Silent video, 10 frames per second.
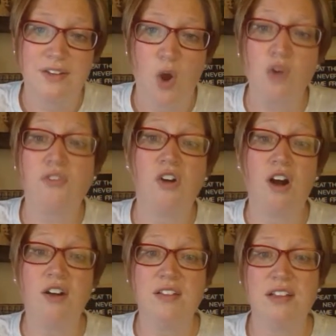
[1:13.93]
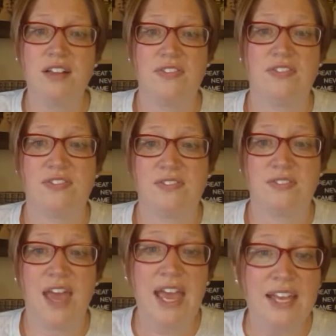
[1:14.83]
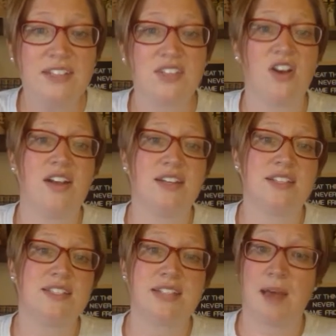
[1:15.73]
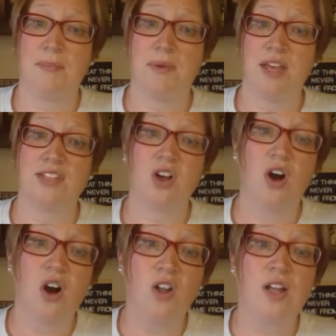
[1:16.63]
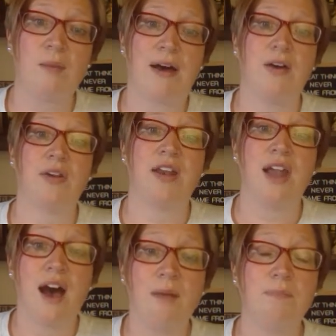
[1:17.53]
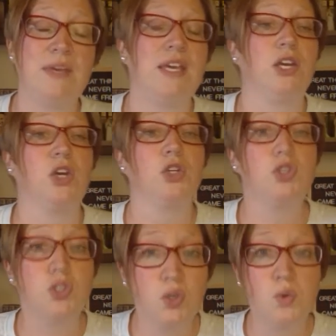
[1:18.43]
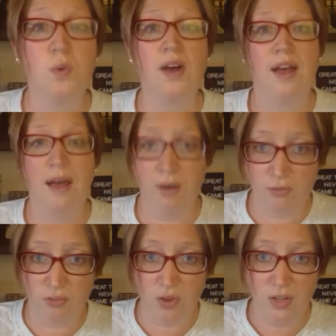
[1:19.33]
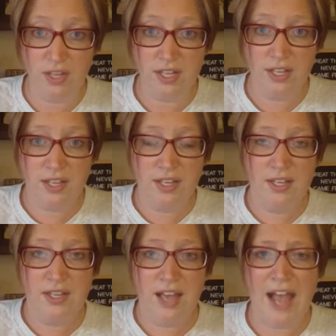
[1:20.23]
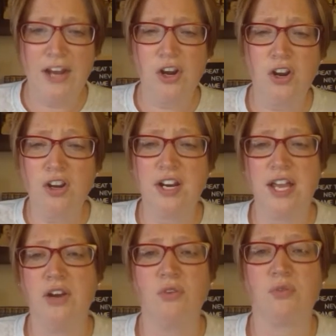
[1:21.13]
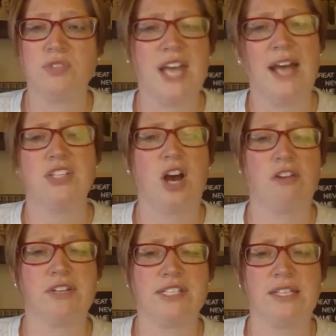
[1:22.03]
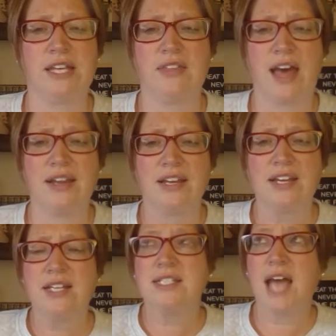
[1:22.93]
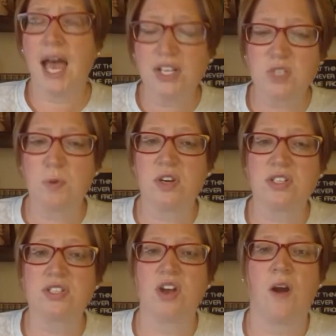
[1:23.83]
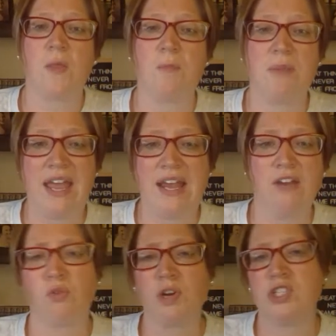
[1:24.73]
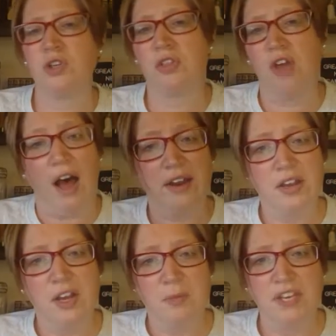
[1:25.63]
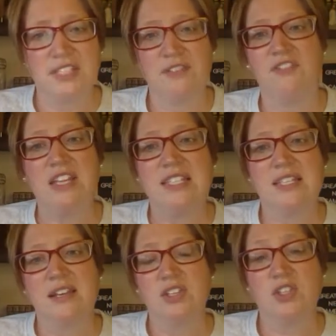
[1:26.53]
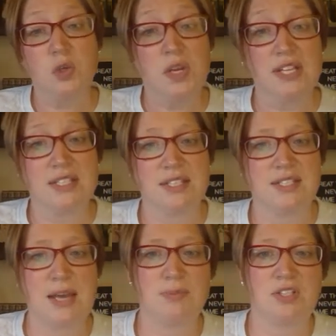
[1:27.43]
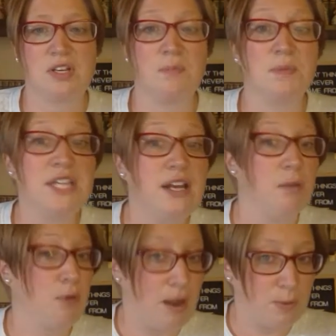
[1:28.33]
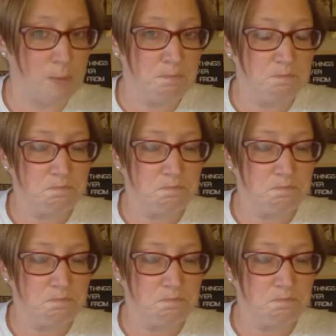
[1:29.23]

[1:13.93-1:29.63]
Overall, the hands-on step is all about not being too helpful. I had heard in a TED Talk recently that textbooks are the bane of original thought because it feeds students the steps to complete a problem.